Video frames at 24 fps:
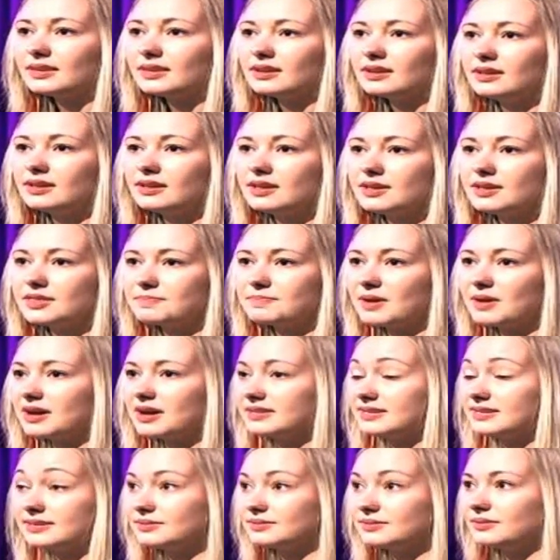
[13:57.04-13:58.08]
the party is
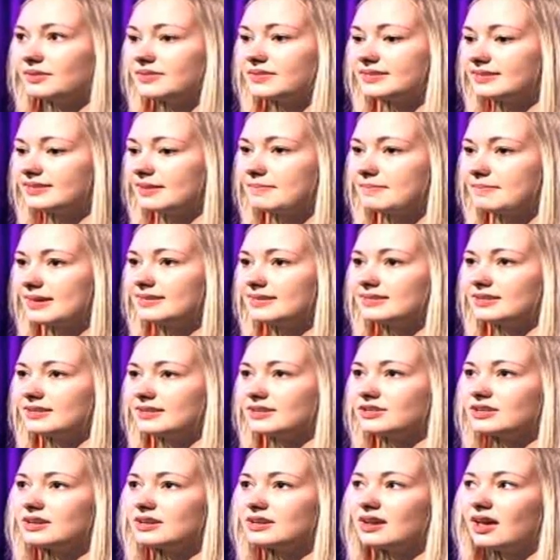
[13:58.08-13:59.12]
all on the same message.
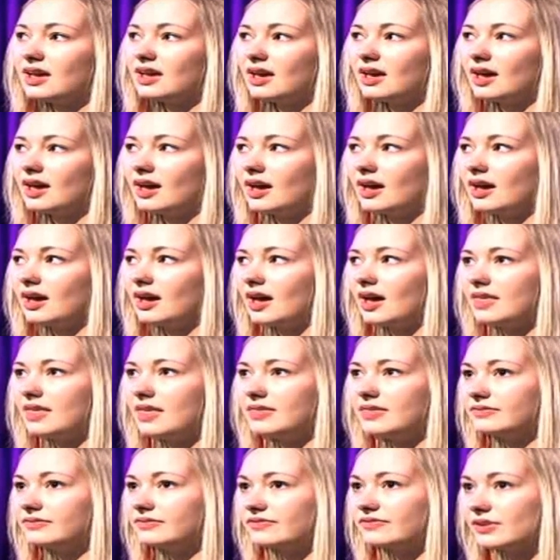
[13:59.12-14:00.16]
And for
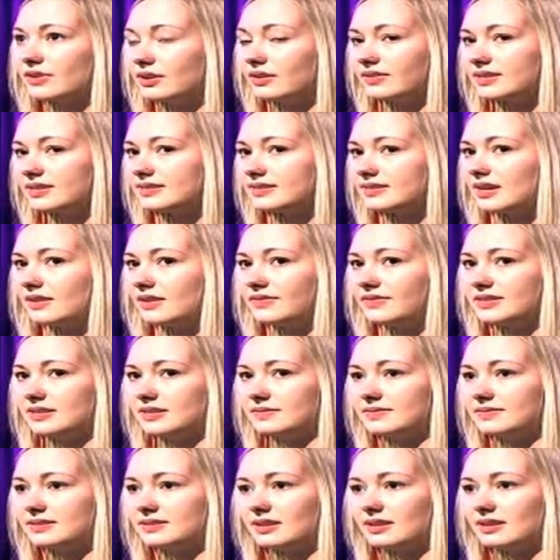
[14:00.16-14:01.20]
a lot of conservatives,
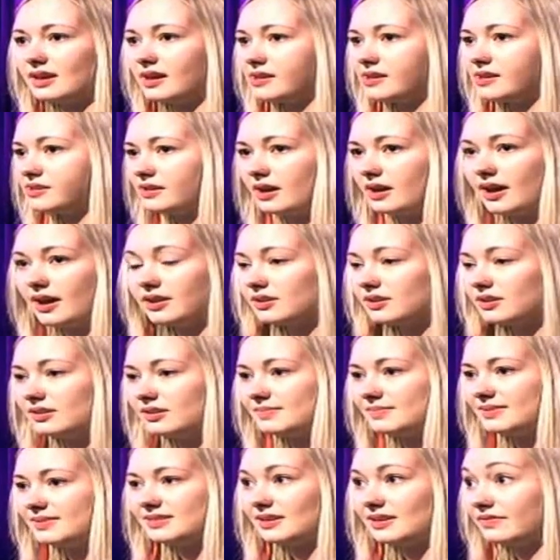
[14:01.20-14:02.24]
I couldn't look
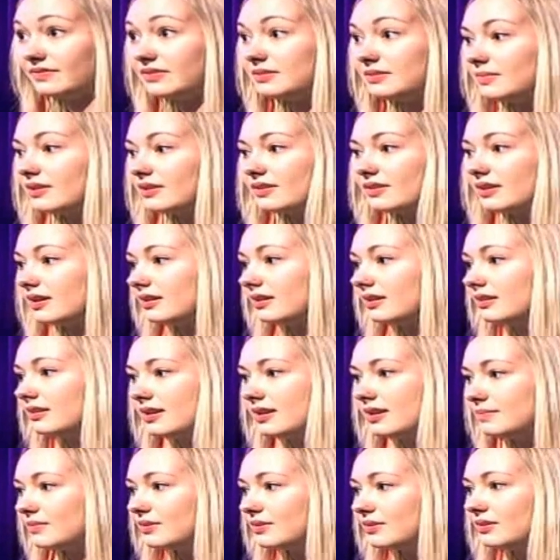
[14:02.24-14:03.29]
myself in the mirror
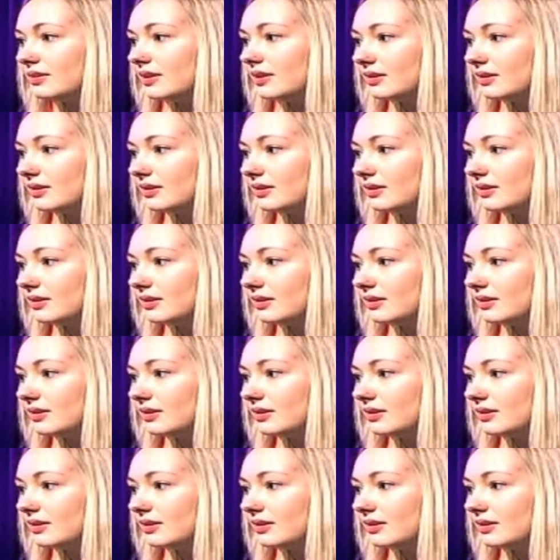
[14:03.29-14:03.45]
anymore and call